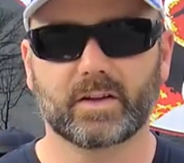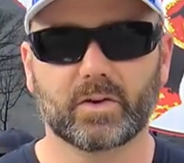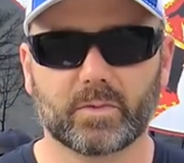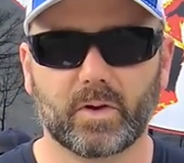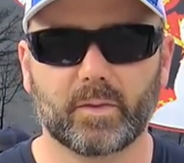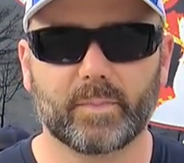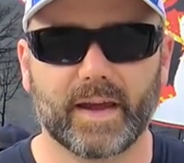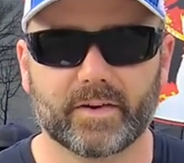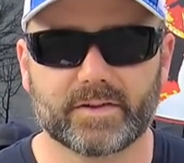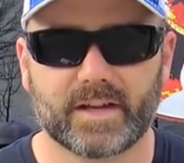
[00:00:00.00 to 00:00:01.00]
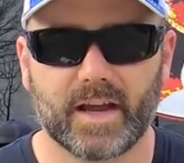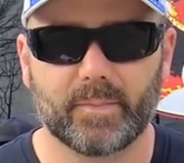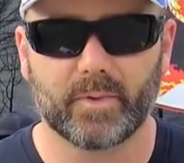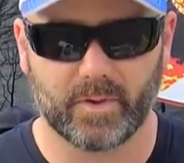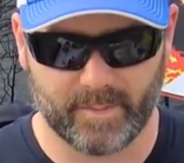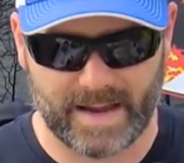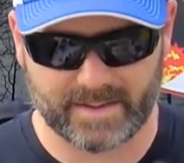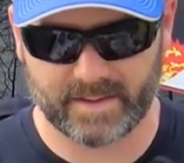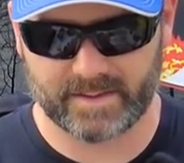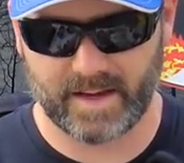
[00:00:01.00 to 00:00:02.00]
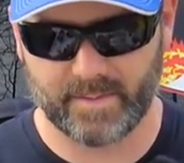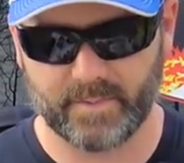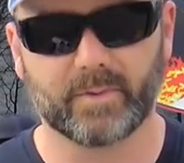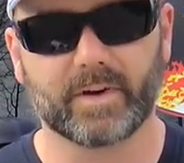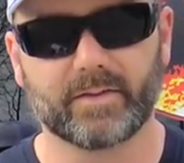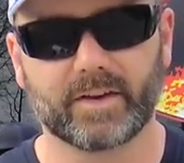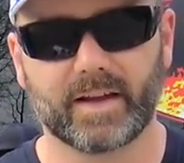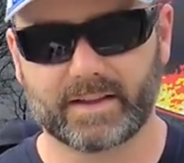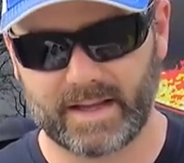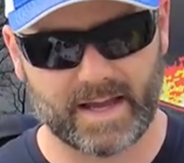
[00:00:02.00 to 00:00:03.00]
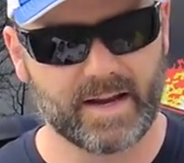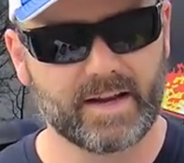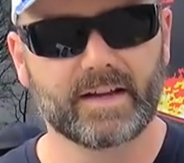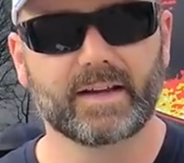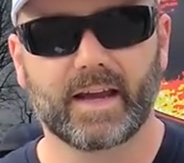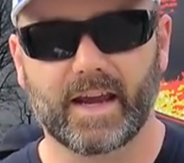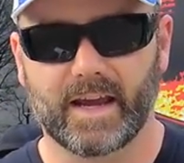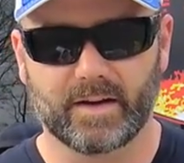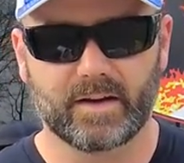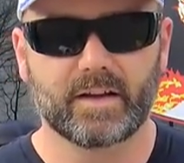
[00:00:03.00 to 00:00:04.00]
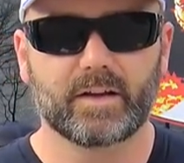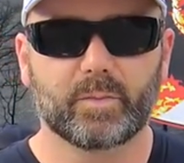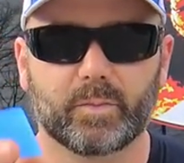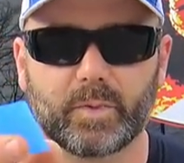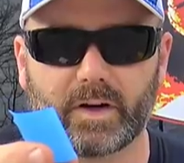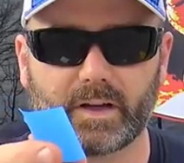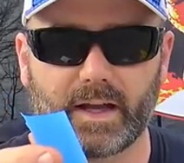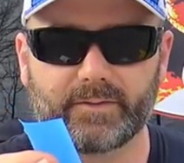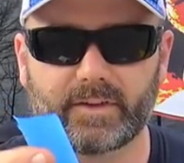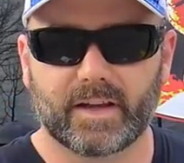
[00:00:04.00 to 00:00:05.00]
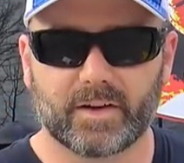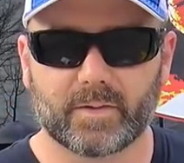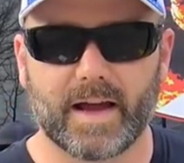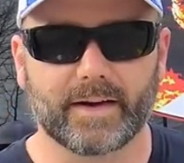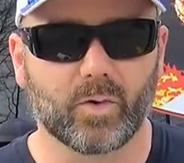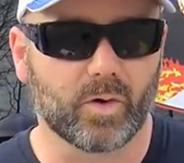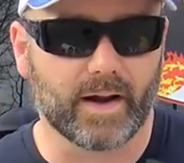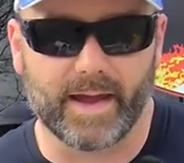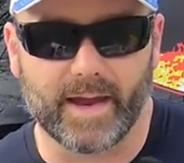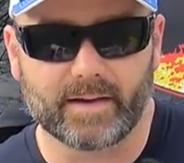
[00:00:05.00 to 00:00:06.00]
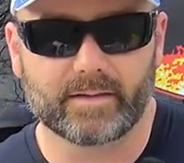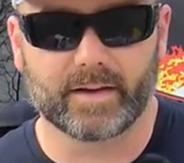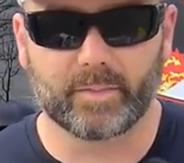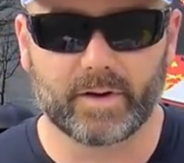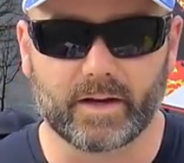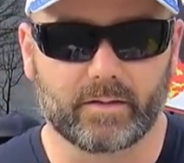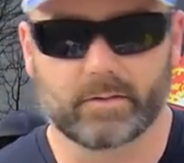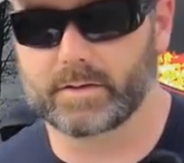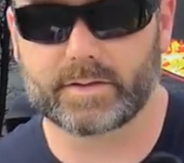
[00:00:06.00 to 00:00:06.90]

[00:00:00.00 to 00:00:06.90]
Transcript: a little roll of painter's tape or masking tape or whatever like that and put a left and a right or a A and a B or a